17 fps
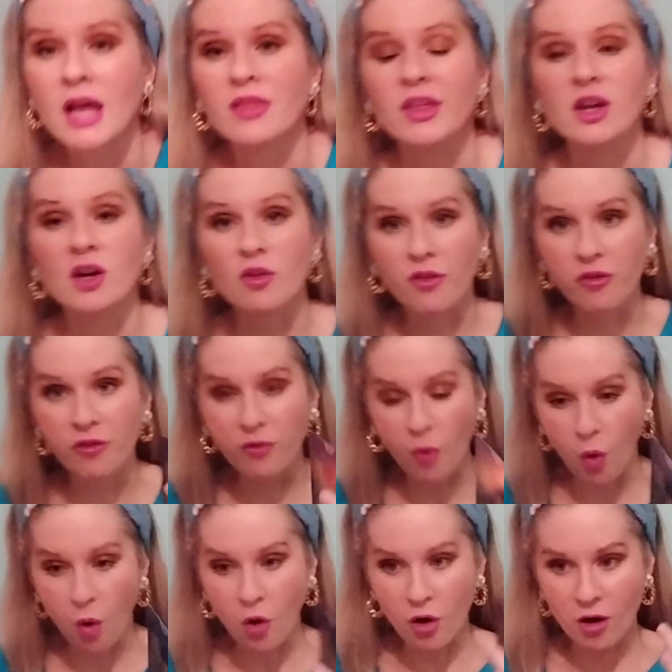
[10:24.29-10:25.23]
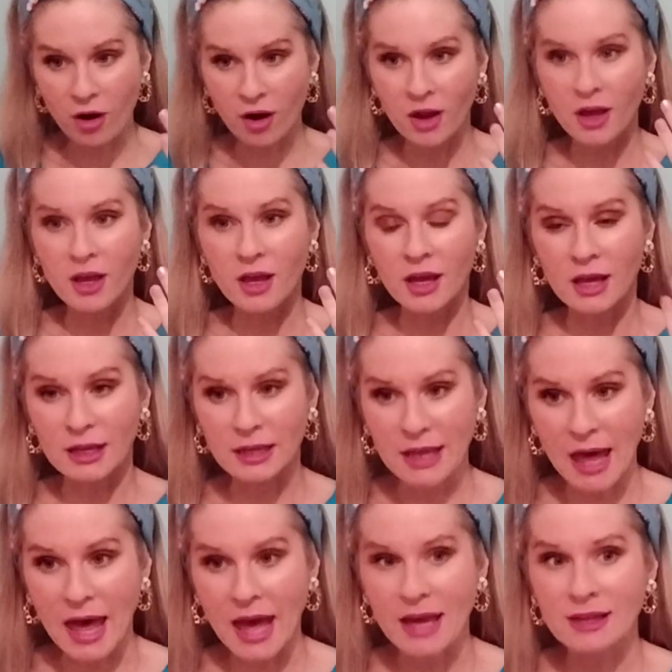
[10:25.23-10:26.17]
Think of four
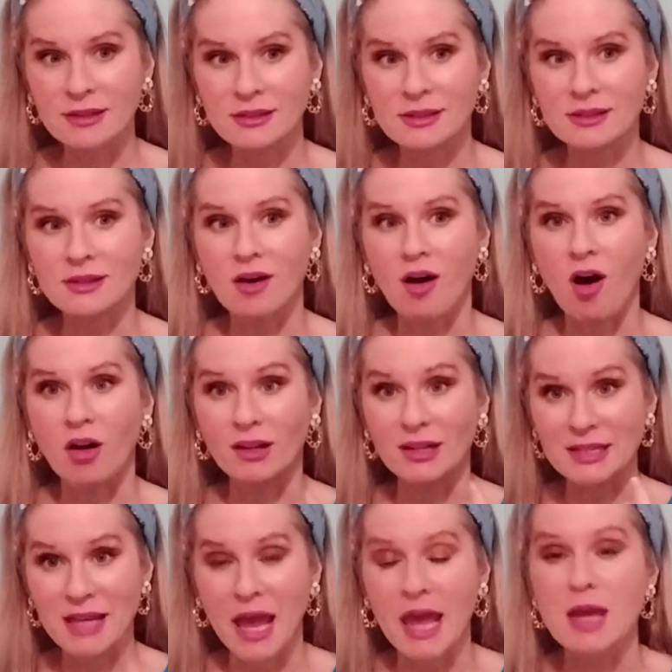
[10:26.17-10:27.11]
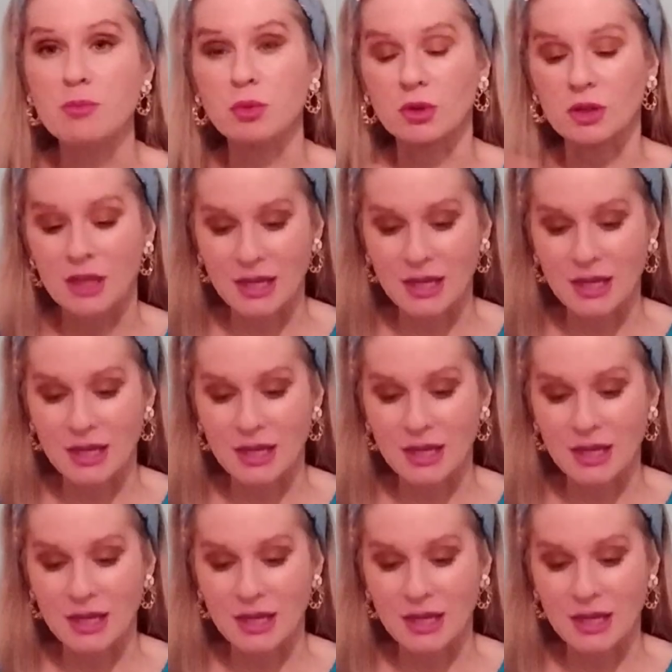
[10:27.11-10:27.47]
legs on a table.